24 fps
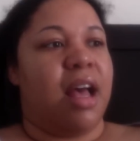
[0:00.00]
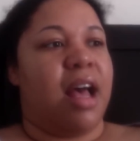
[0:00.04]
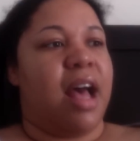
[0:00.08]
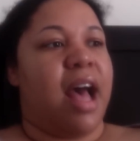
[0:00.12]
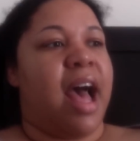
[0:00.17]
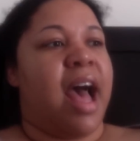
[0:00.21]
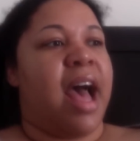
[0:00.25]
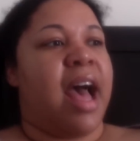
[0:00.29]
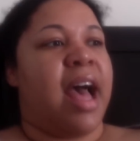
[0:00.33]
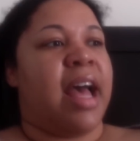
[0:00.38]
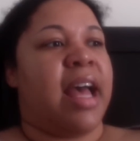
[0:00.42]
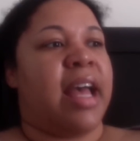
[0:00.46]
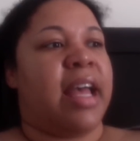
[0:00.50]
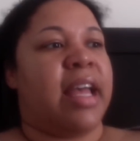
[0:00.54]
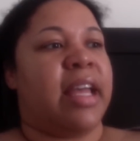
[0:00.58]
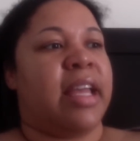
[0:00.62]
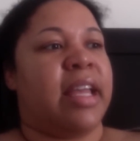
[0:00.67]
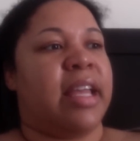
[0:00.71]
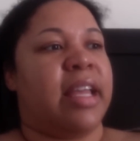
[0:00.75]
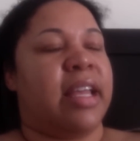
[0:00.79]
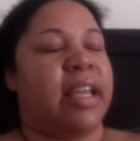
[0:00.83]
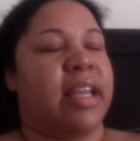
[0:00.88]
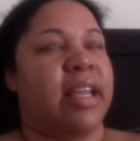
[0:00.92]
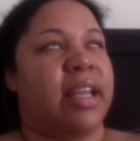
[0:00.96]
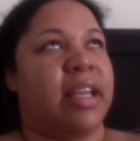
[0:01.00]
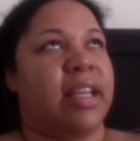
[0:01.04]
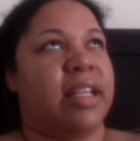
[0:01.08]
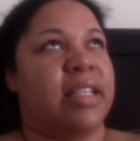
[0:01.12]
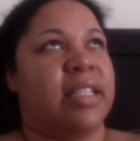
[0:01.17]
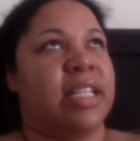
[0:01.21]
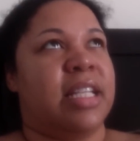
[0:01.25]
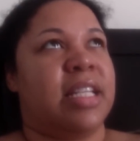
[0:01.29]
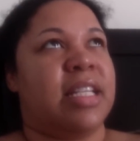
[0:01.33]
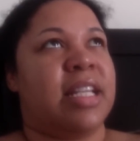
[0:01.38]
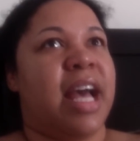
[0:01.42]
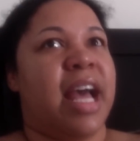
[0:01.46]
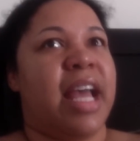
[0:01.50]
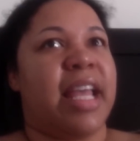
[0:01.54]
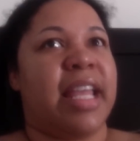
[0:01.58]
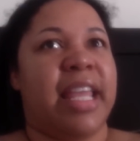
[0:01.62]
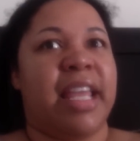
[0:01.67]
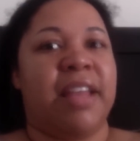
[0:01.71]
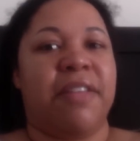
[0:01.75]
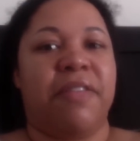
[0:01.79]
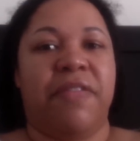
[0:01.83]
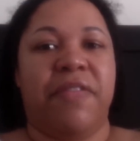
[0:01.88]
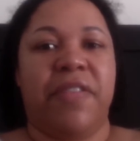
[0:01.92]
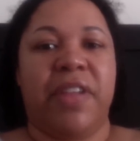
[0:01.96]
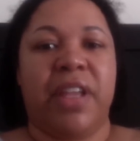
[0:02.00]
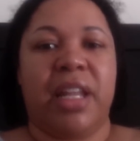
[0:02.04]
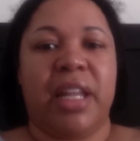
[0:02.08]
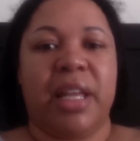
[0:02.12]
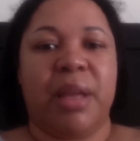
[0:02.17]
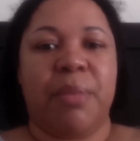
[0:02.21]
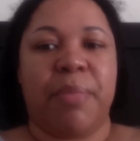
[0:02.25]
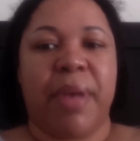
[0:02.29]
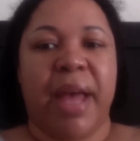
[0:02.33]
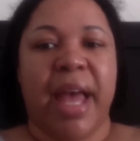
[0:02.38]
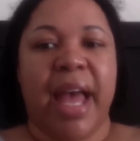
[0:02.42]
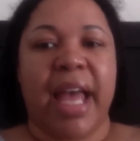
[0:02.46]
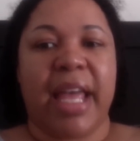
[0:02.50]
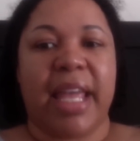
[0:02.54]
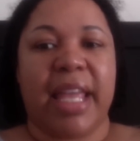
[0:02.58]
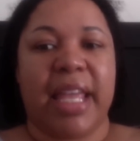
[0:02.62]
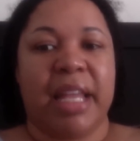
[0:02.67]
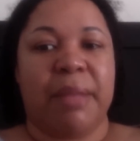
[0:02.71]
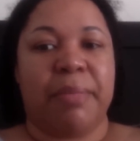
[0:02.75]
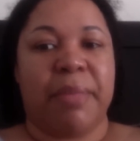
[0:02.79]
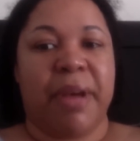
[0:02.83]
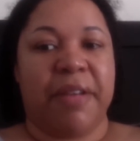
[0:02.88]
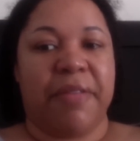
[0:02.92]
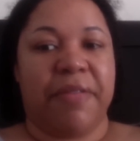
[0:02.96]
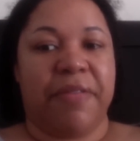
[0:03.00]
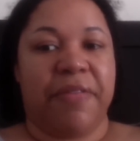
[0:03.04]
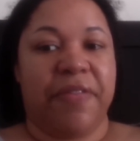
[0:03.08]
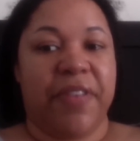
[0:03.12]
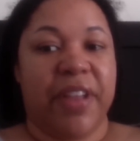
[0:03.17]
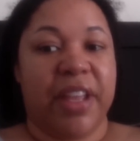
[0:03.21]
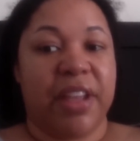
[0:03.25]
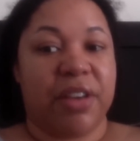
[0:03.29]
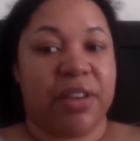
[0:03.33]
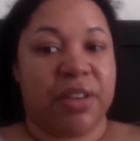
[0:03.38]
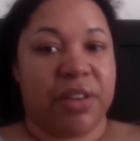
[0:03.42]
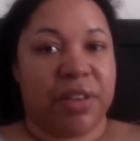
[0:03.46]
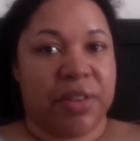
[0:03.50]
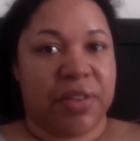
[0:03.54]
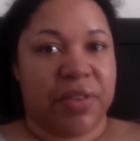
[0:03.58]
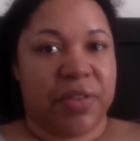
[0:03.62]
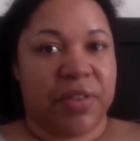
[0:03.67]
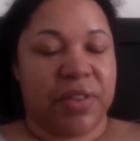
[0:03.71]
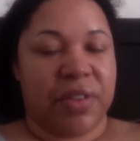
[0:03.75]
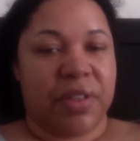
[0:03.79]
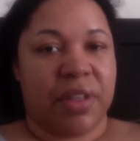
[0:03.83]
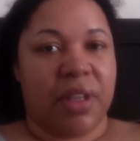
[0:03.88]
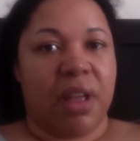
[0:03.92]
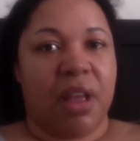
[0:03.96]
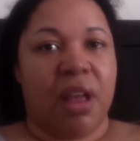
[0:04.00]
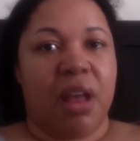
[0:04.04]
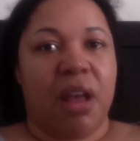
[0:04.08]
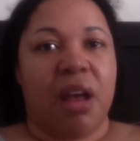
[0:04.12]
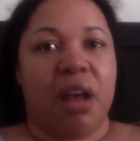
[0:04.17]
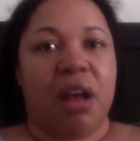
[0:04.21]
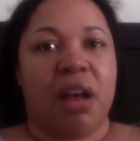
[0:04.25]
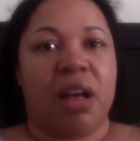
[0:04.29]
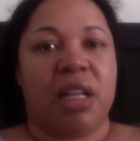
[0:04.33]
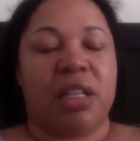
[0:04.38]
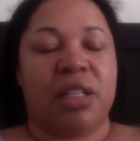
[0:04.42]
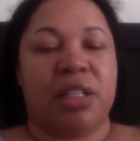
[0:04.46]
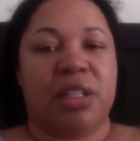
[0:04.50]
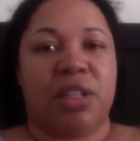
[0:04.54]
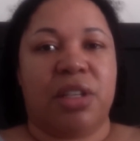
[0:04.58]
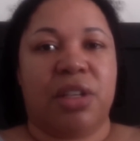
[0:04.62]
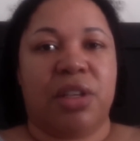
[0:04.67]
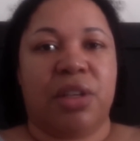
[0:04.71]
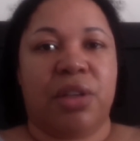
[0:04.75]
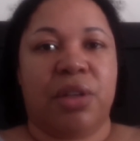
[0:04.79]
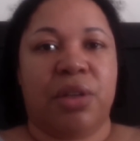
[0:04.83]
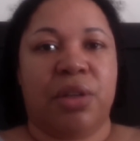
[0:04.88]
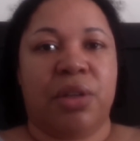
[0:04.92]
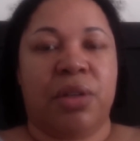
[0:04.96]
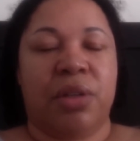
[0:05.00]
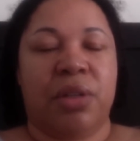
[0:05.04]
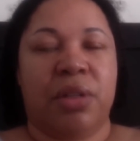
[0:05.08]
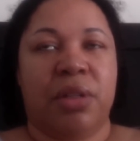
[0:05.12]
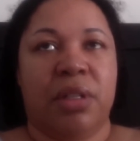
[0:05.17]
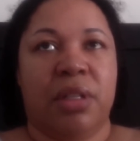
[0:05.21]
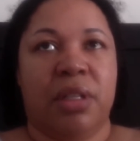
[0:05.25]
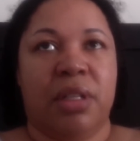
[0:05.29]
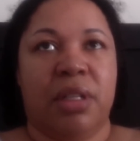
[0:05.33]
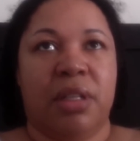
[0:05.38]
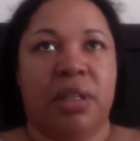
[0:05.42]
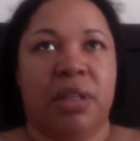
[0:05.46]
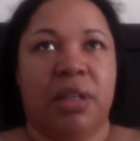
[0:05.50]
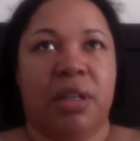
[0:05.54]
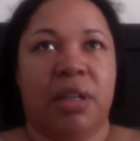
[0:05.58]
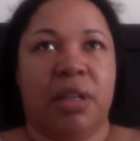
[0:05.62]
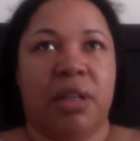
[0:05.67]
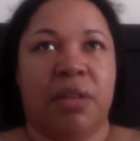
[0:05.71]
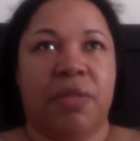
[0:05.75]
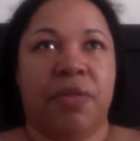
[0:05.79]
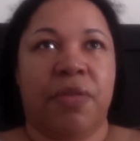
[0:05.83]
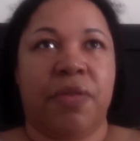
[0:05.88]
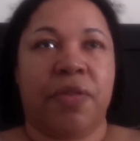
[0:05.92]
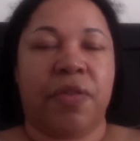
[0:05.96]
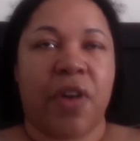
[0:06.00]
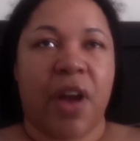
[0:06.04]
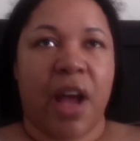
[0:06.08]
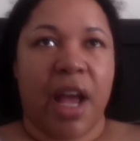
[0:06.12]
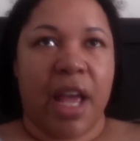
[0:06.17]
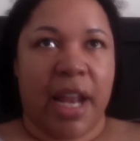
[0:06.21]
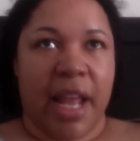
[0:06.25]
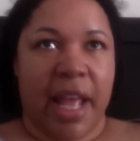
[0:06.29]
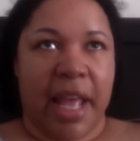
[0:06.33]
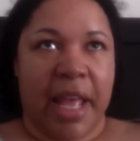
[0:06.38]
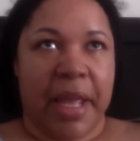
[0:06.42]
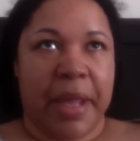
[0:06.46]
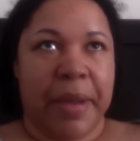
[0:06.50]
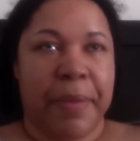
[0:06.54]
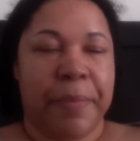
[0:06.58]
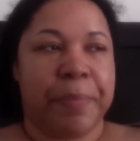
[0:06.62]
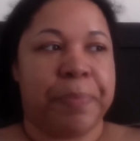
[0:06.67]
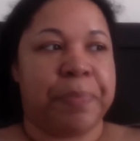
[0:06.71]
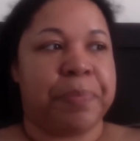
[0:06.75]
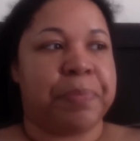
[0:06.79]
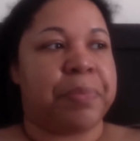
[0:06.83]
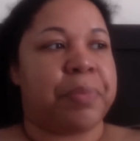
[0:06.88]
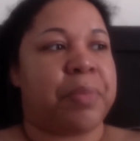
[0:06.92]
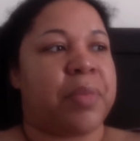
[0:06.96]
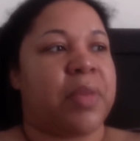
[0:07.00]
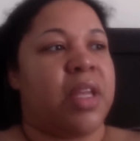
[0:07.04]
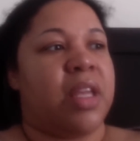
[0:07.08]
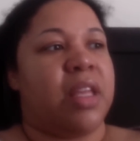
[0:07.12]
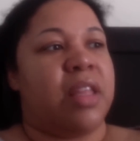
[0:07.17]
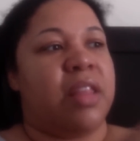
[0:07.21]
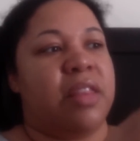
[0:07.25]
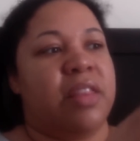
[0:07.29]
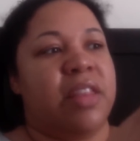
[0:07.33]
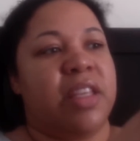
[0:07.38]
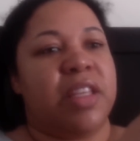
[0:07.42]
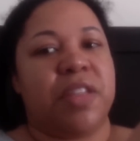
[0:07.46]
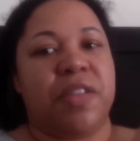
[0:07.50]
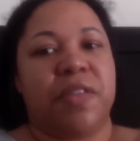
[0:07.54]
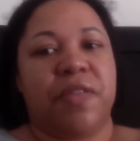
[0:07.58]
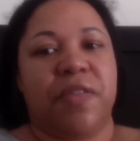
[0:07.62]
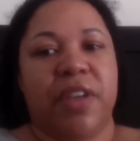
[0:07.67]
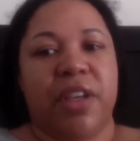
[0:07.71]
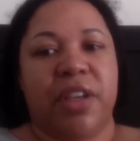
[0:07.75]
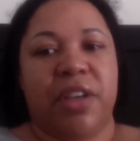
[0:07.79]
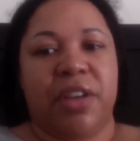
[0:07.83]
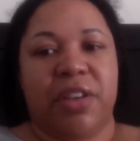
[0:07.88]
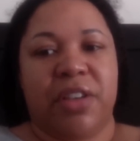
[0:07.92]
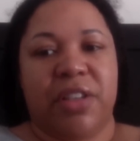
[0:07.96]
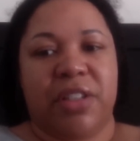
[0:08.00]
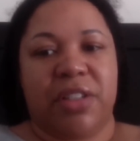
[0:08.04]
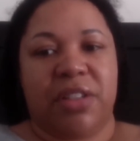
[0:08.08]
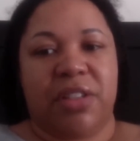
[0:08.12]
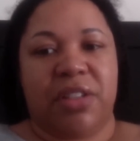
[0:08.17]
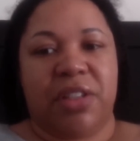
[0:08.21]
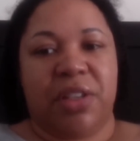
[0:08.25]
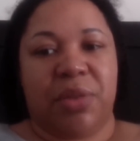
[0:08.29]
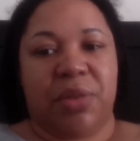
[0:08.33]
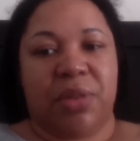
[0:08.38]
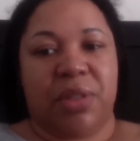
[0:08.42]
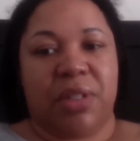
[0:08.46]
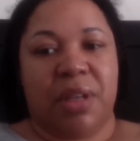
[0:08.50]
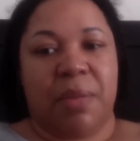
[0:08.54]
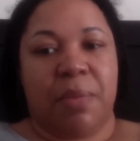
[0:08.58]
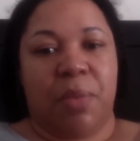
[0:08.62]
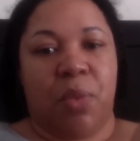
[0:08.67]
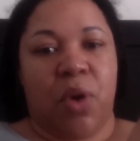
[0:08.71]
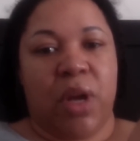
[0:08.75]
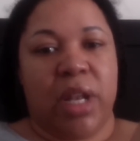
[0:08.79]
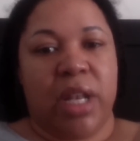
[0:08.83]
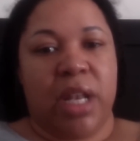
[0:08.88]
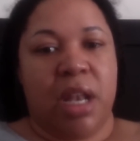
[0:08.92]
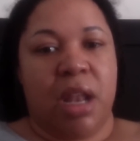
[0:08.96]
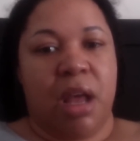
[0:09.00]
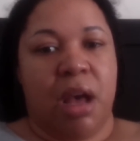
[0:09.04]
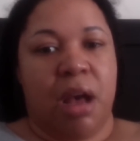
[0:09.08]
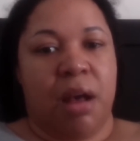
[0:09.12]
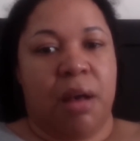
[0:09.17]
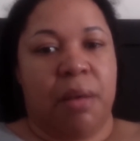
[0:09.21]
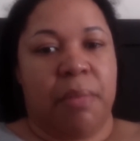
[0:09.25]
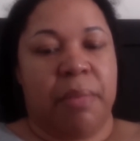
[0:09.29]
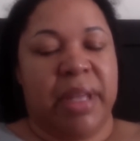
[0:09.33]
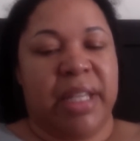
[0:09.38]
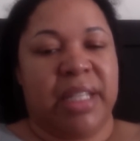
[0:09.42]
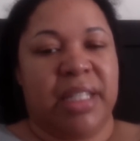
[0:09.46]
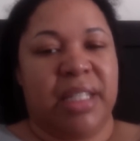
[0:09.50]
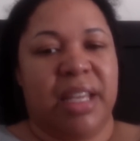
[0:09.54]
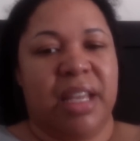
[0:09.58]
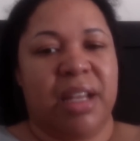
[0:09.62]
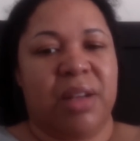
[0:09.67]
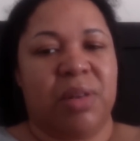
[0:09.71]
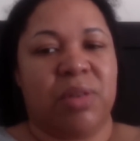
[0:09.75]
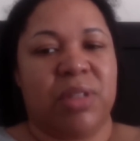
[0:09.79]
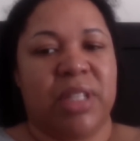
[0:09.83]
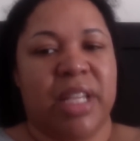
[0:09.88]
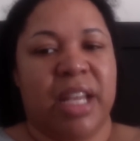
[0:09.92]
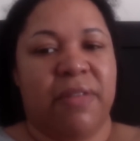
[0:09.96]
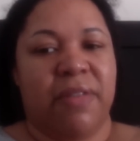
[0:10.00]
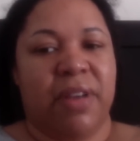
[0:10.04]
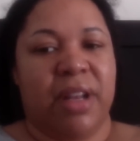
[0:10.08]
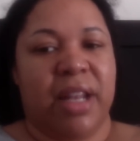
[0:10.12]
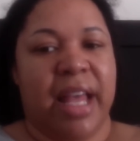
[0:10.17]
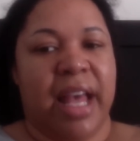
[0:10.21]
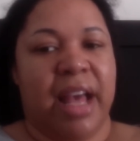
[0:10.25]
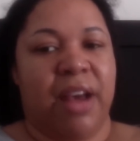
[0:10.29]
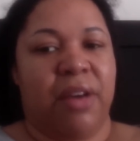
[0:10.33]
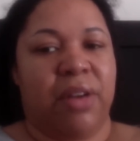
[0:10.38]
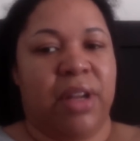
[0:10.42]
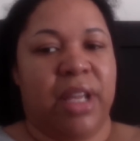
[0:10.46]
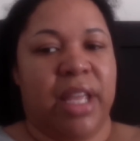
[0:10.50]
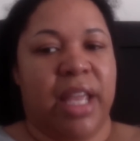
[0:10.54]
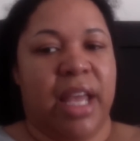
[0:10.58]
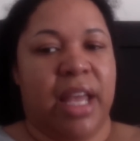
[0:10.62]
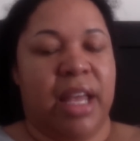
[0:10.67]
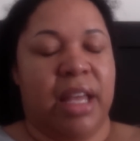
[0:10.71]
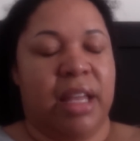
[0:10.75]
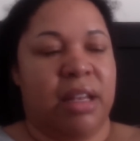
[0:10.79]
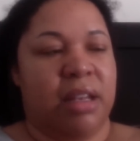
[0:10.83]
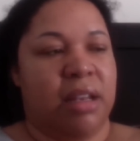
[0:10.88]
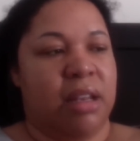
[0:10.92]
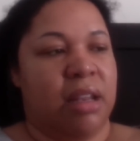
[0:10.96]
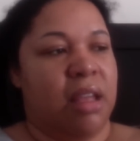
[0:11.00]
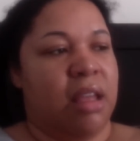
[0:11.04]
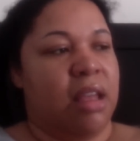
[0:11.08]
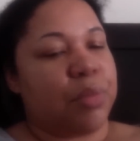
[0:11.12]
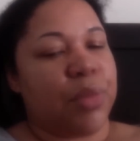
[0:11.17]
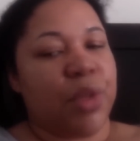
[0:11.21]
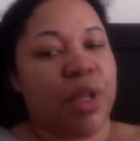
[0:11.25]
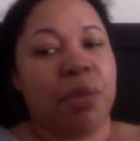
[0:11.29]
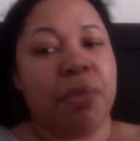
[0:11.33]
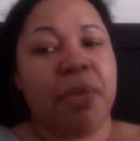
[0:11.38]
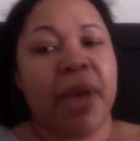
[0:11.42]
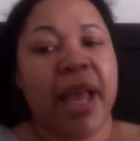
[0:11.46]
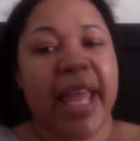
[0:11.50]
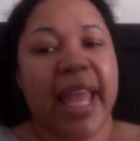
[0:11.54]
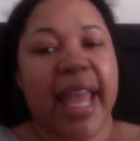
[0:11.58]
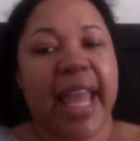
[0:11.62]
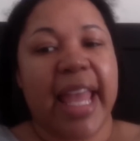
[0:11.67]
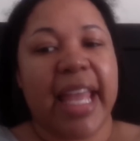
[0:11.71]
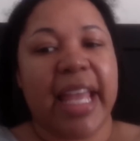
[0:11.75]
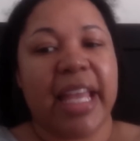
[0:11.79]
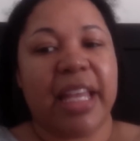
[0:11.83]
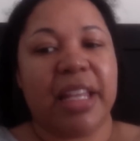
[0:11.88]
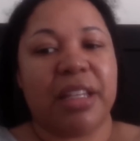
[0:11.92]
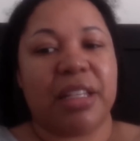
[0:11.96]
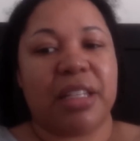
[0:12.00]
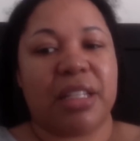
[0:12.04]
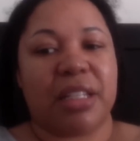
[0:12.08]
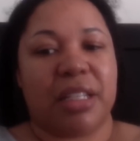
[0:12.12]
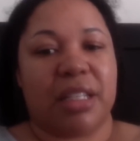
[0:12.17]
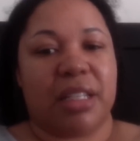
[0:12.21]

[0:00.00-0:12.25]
I did not get feeling back in my fingers until Friday. This finger is still somewhat numb. It tingles every now and again. My hand